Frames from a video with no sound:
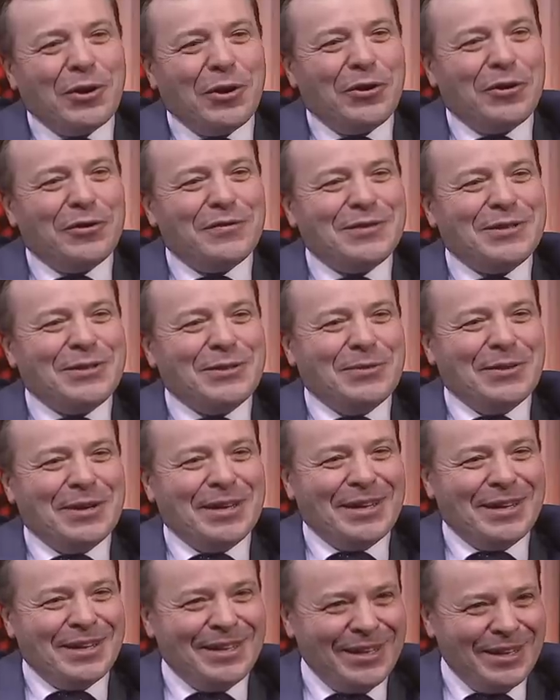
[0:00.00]
got off to
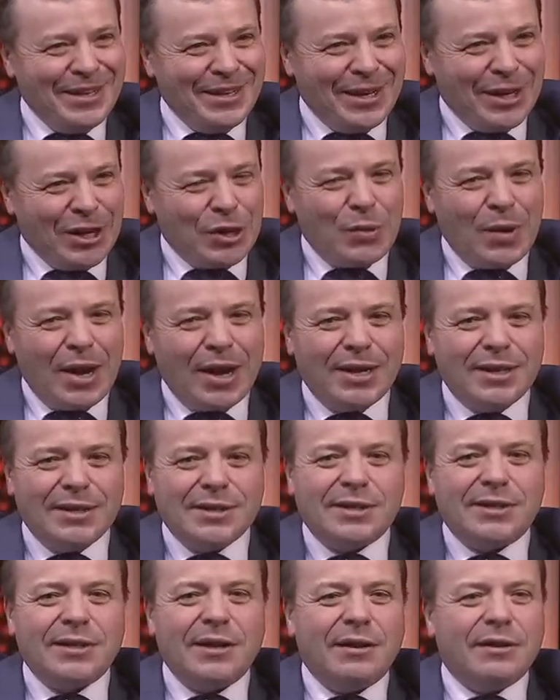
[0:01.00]
a
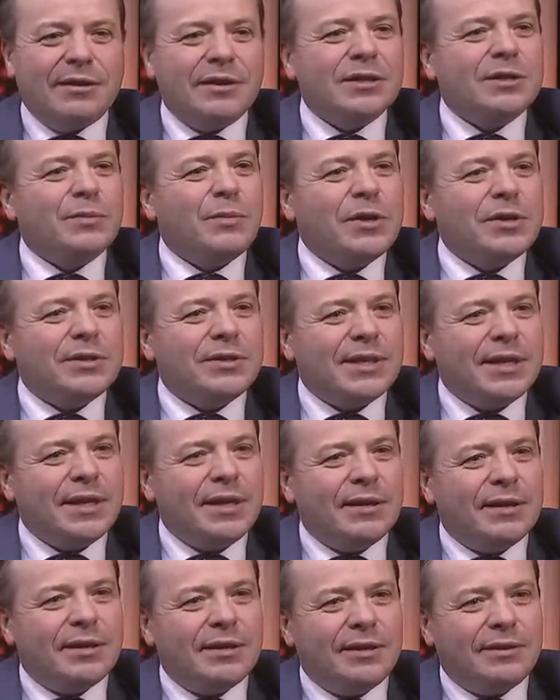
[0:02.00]
cracking start. And I suppose to
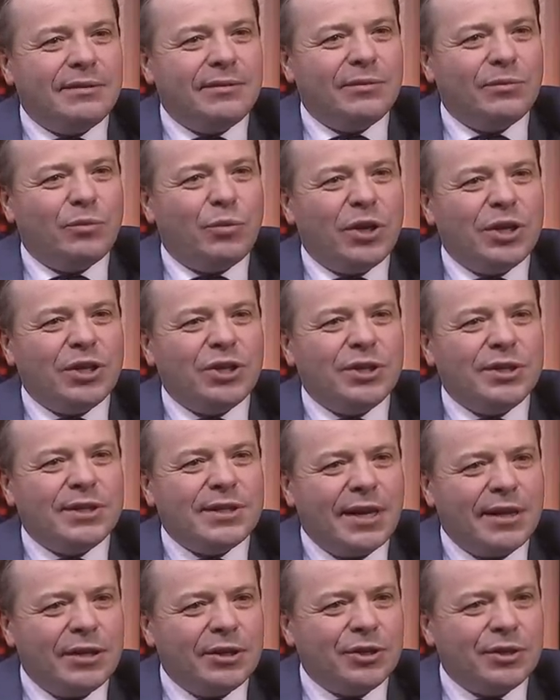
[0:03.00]
hear that British
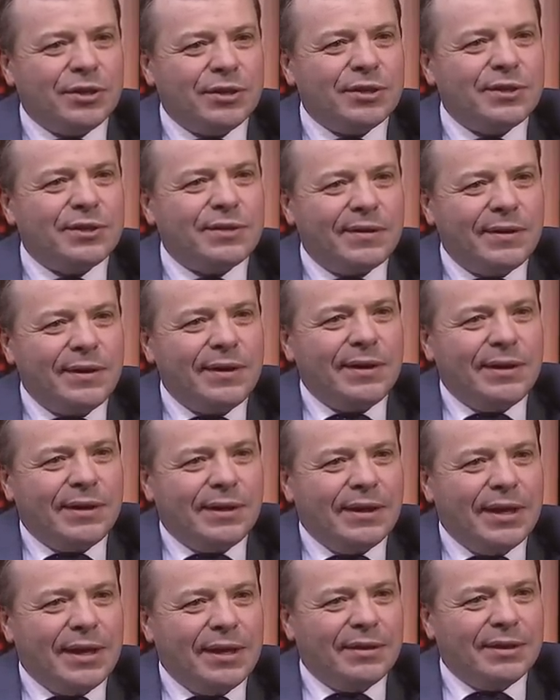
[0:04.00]
intelligence
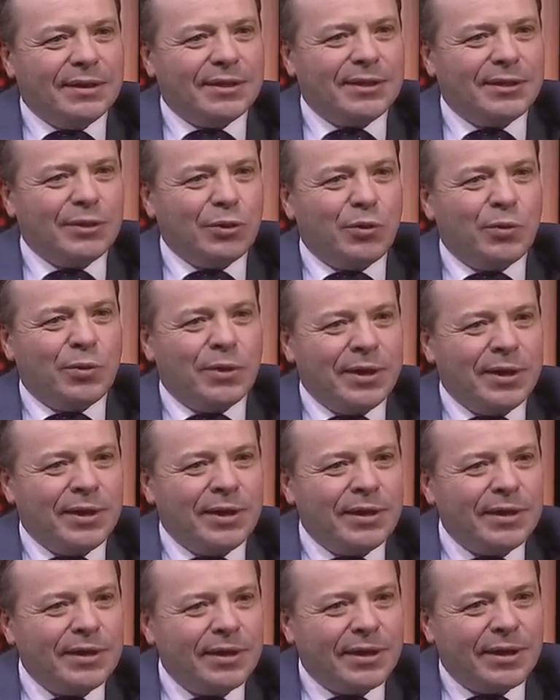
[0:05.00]
leaked this
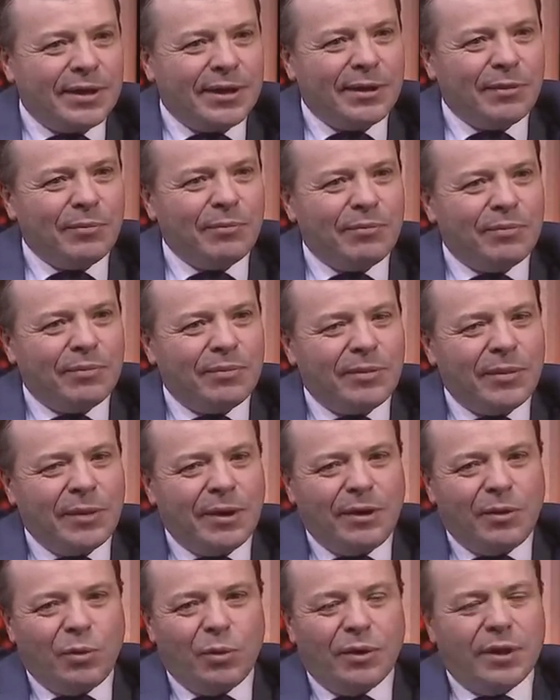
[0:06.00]
story
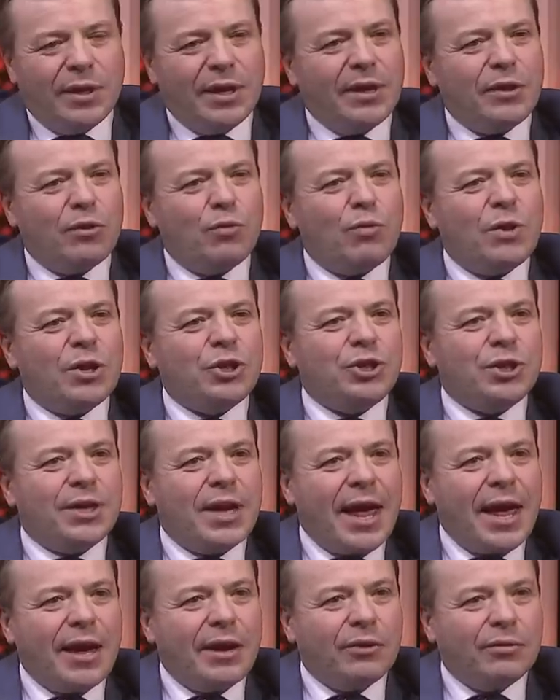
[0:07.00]
with another Russian
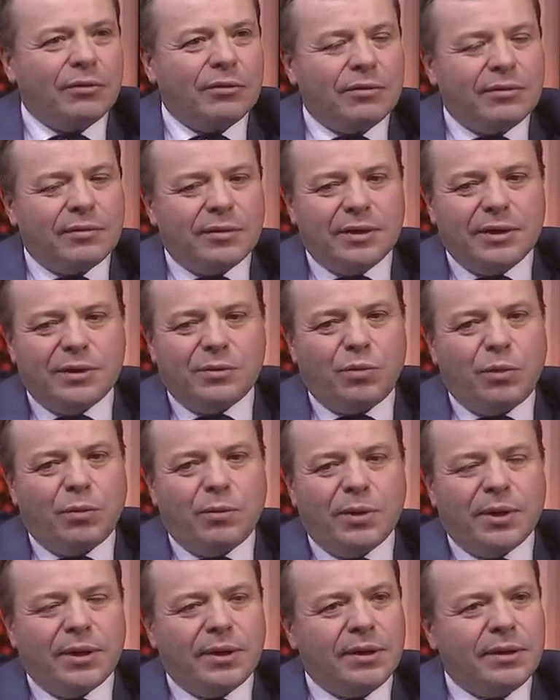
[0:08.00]
angle is
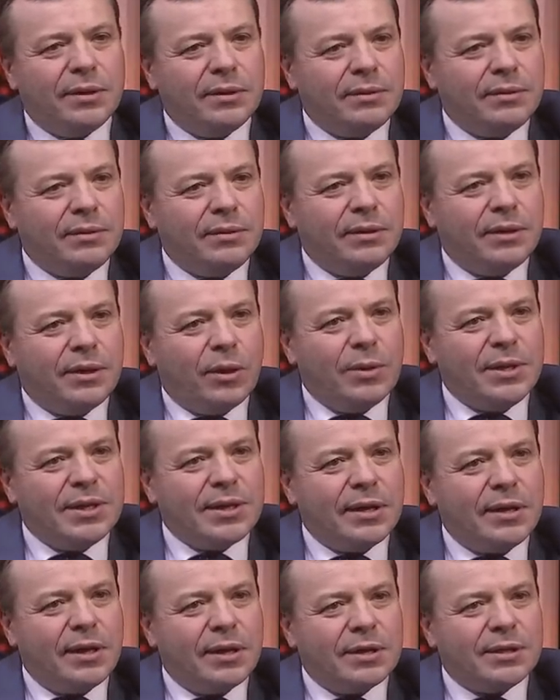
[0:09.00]
probably going
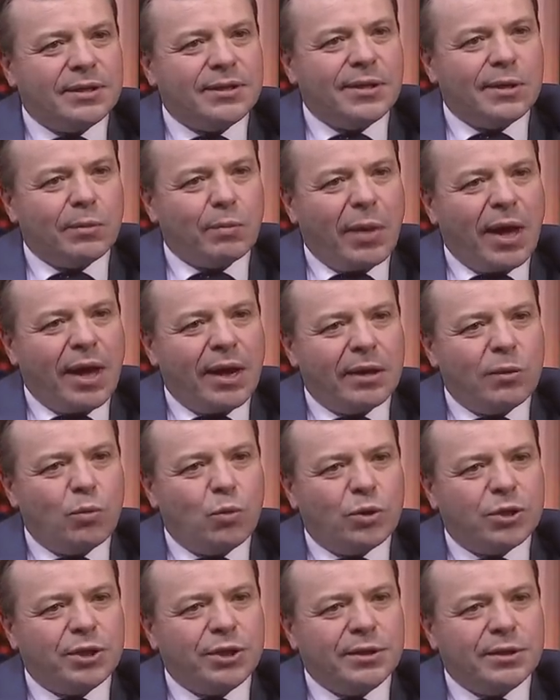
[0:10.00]
down like a sick bag in
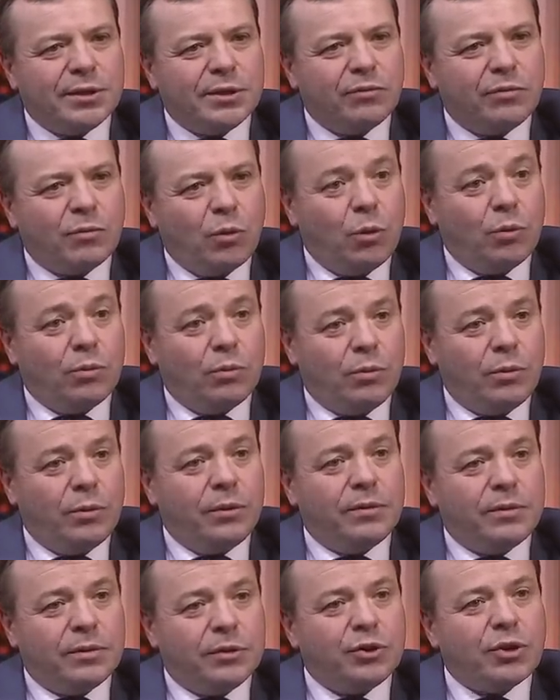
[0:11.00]
Washington, or
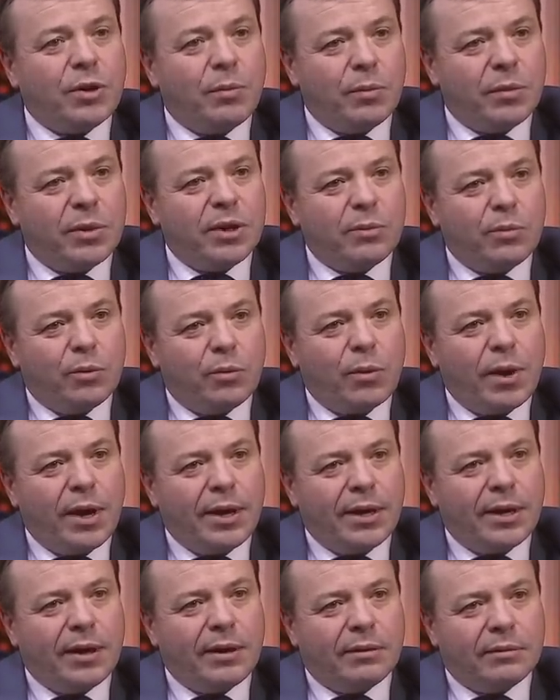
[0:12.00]
with the Trump people
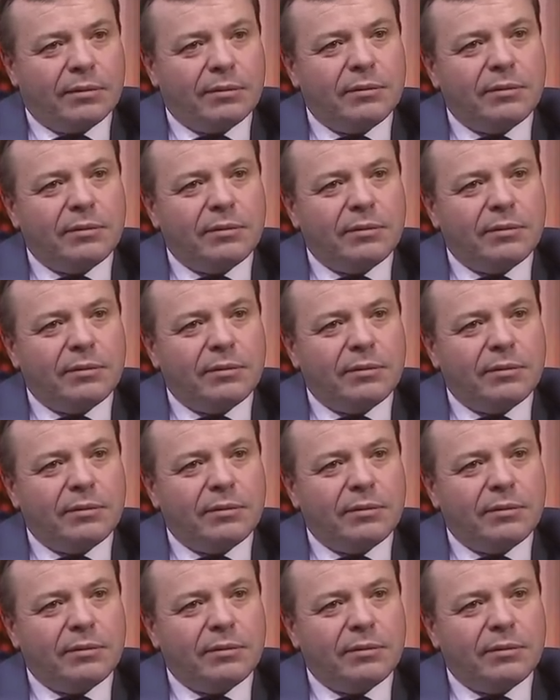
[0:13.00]
right now.